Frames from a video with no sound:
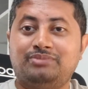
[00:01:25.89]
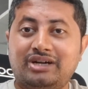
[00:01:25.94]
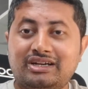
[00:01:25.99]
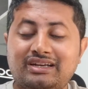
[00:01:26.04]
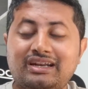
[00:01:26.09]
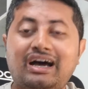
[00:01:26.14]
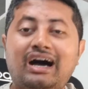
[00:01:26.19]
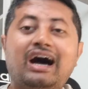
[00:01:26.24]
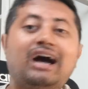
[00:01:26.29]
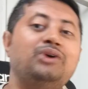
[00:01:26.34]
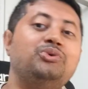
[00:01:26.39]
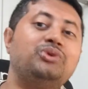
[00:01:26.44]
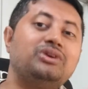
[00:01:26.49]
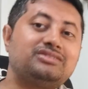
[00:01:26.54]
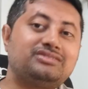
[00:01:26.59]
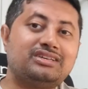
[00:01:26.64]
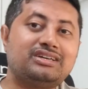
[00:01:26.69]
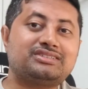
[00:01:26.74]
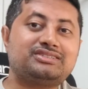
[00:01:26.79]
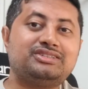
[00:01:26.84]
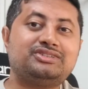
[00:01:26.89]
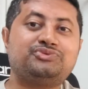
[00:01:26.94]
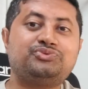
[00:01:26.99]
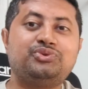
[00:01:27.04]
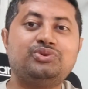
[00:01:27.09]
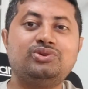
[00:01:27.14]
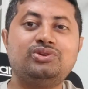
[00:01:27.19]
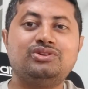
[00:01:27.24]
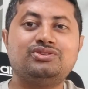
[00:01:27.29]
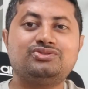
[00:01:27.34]
but i was
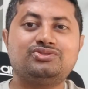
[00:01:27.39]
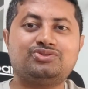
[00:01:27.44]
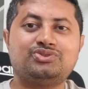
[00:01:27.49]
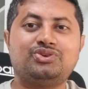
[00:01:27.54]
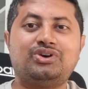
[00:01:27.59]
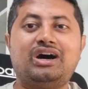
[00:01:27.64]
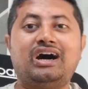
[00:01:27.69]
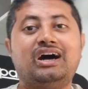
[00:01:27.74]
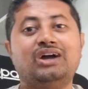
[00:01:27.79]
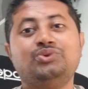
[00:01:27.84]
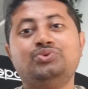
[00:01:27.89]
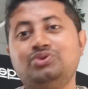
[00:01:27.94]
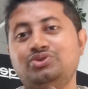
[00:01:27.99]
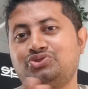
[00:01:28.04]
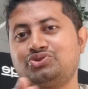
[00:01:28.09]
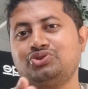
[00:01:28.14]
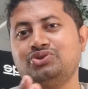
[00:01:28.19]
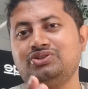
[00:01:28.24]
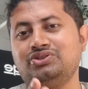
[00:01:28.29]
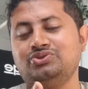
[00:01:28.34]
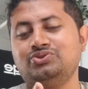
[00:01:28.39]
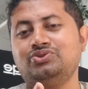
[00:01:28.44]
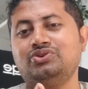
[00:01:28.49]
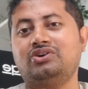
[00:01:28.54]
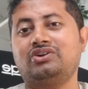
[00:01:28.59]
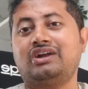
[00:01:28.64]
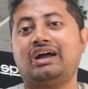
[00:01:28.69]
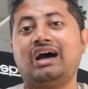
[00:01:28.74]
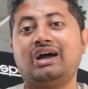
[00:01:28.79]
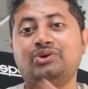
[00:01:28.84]
successful so i will show you
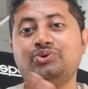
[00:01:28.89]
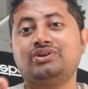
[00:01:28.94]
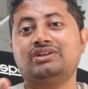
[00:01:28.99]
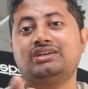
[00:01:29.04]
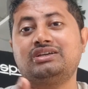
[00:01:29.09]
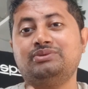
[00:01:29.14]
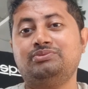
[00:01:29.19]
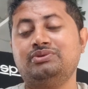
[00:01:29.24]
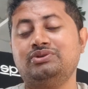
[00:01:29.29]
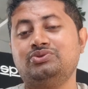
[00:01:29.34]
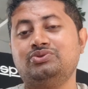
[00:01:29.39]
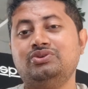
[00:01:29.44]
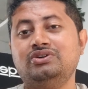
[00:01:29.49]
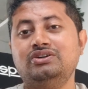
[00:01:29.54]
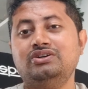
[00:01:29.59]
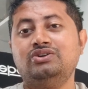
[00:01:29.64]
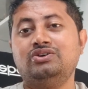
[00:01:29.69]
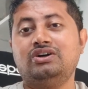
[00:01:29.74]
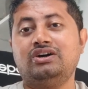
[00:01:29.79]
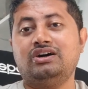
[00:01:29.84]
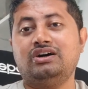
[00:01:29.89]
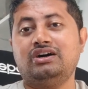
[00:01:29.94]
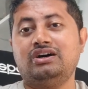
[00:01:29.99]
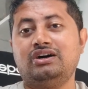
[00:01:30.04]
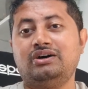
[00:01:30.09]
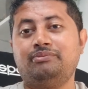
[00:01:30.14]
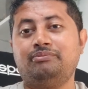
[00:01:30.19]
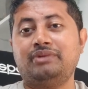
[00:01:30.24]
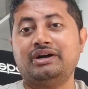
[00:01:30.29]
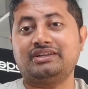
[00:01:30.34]
or i will give you
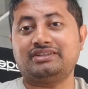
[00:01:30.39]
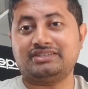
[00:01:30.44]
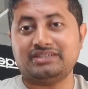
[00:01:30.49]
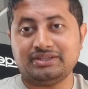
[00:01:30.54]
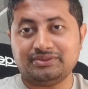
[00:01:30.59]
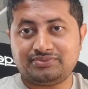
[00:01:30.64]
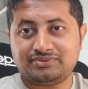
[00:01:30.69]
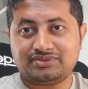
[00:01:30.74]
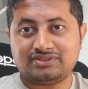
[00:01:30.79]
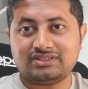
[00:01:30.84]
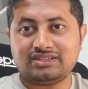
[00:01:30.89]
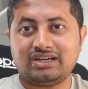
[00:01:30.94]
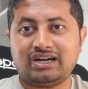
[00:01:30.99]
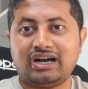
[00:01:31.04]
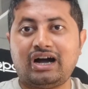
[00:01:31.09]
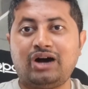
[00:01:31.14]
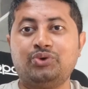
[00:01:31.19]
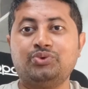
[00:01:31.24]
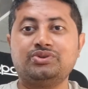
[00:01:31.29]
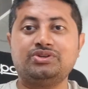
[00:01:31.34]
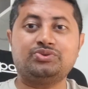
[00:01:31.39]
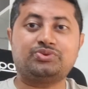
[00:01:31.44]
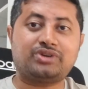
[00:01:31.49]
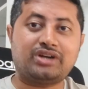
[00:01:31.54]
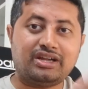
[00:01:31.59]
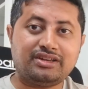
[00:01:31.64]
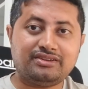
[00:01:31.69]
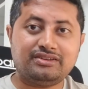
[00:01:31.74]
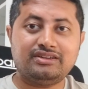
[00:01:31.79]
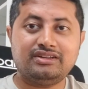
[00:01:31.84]
uh, my tips how you
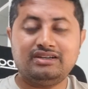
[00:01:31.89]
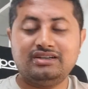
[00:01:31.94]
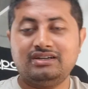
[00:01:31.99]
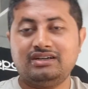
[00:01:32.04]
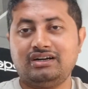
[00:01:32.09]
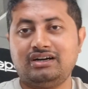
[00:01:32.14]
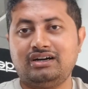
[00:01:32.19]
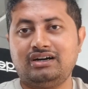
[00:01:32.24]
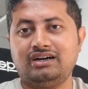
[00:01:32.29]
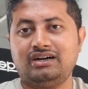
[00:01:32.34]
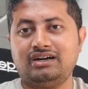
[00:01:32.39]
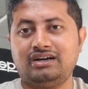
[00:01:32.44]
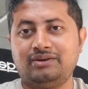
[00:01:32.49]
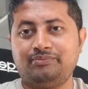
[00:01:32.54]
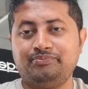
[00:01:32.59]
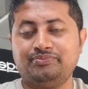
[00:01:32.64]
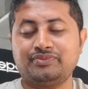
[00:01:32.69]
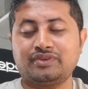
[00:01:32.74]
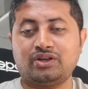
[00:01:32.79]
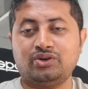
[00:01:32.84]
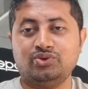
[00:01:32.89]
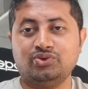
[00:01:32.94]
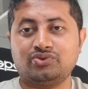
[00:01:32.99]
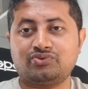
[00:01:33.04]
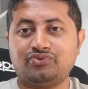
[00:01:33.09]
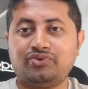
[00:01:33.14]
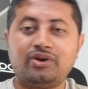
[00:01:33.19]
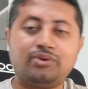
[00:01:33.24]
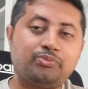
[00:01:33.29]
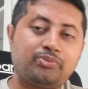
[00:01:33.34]
can uh,
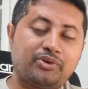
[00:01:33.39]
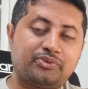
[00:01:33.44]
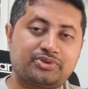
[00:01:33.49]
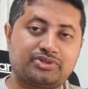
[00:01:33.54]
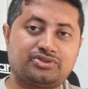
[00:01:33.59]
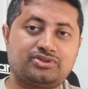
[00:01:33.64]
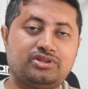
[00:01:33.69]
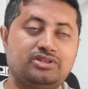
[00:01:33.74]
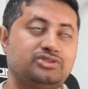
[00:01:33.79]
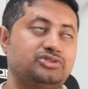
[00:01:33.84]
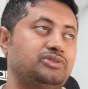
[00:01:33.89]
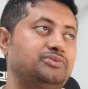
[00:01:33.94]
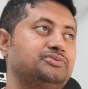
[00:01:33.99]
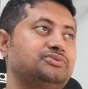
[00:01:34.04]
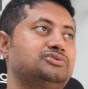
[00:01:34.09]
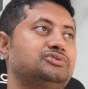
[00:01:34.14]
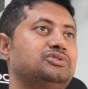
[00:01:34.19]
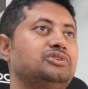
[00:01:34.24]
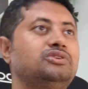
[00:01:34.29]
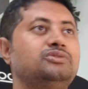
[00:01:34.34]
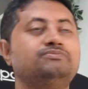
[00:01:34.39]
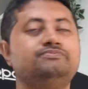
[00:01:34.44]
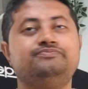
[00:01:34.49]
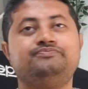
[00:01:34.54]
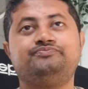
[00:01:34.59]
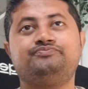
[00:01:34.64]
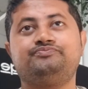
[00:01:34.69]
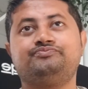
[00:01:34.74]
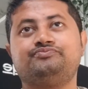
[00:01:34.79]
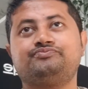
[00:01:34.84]
look for professional jobs so